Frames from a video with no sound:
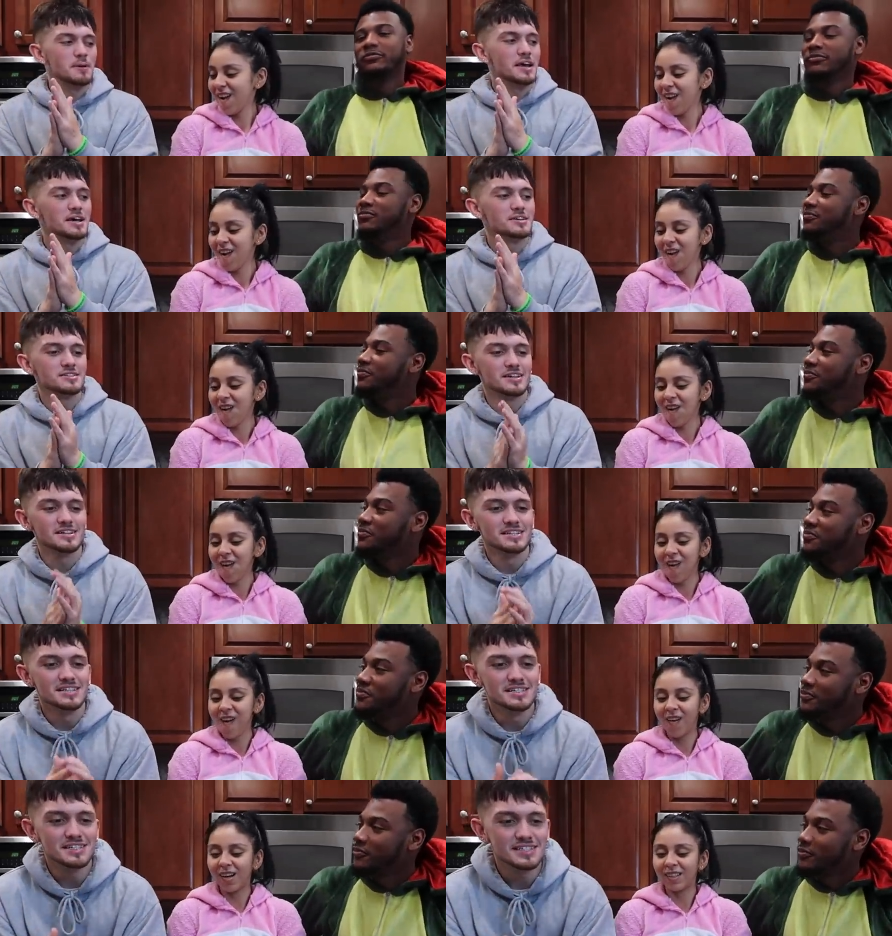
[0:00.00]
Speaker 1: spells on
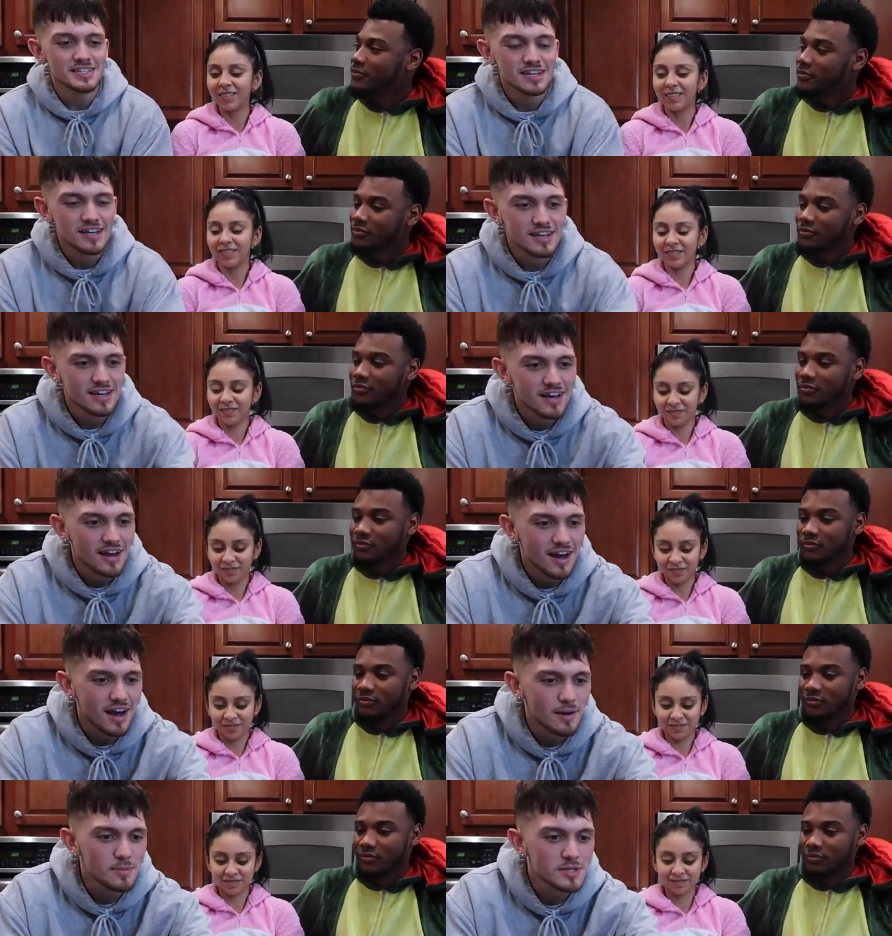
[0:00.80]
these.
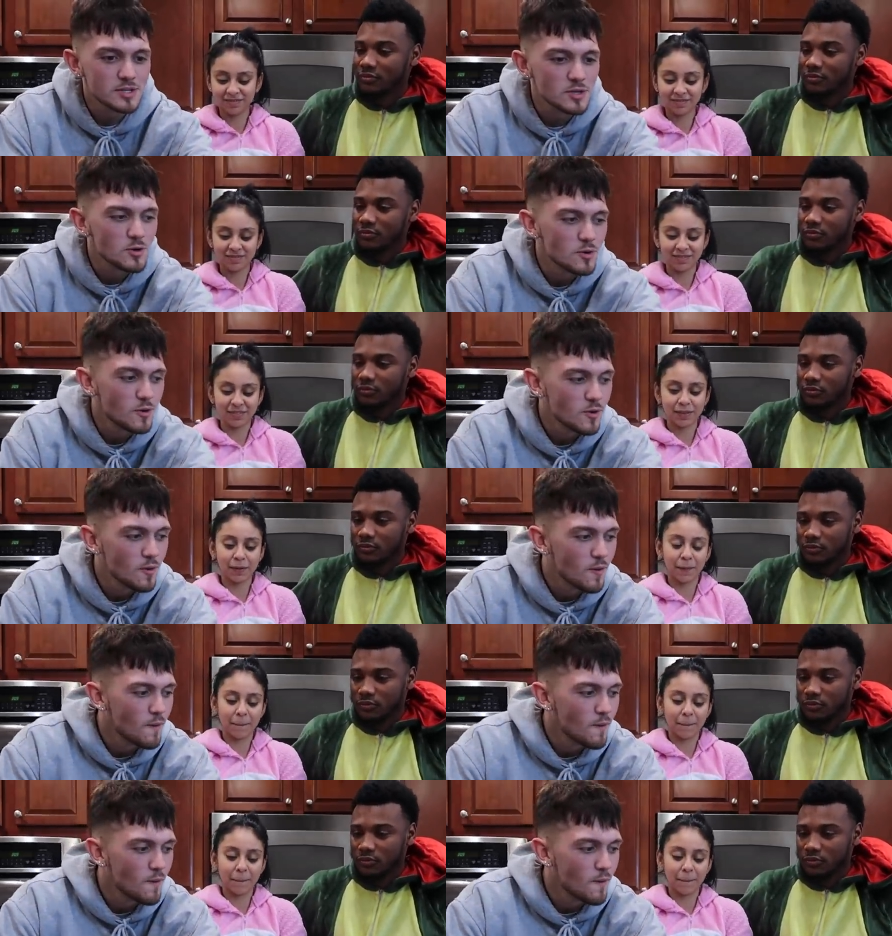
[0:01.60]
I'm gonna do it.